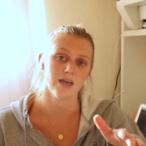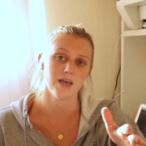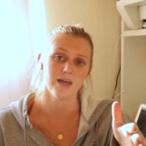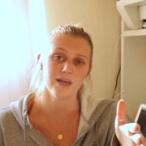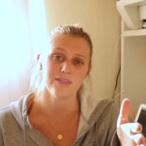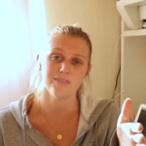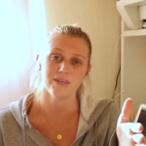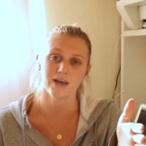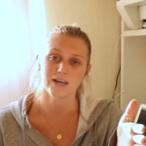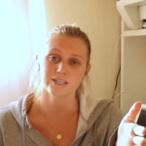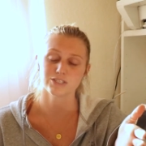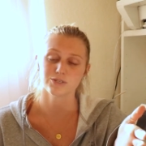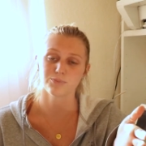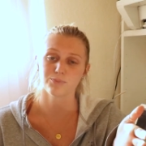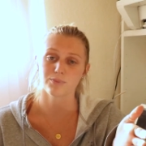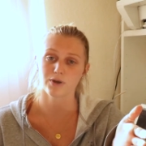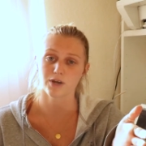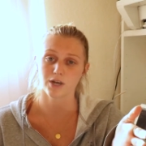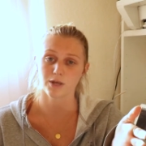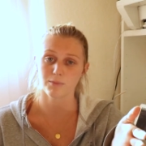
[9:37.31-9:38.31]
and that's
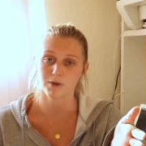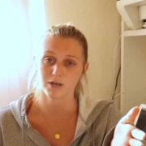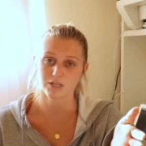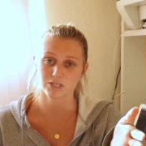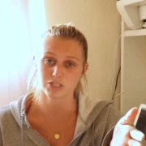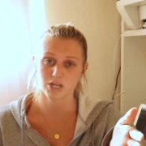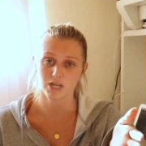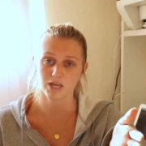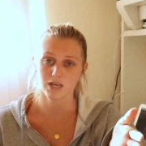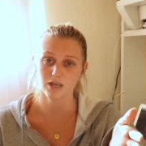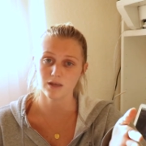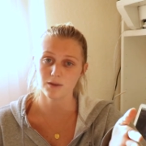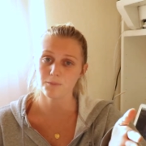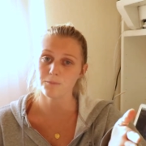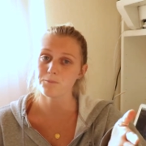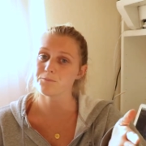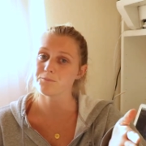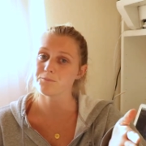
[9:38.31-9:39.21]
pretty much it.